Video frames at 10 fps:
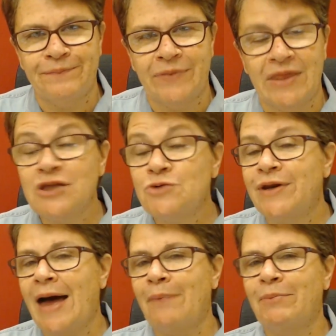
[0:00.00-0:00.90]
That's
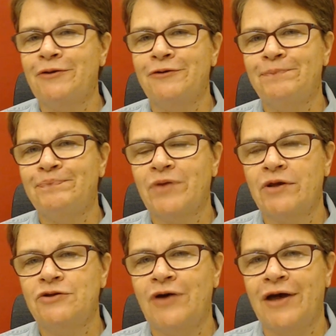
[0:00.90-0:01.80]
what happened
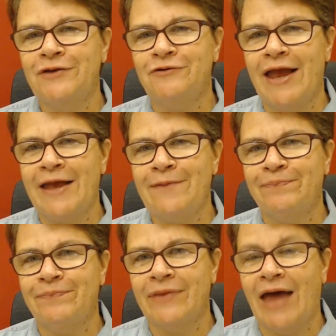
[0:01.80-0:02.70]
to Andre.
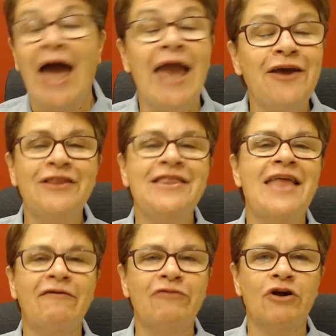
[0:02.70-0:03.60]
I could
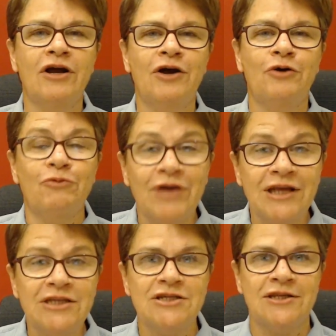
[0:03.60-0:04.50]
never
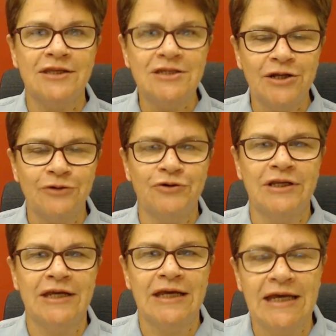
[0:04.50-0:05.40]
reach the
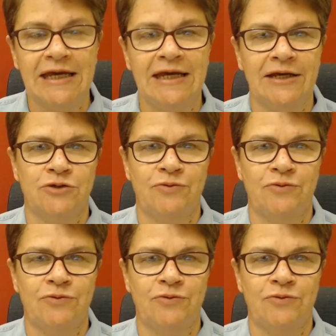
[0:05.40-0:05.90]
children he is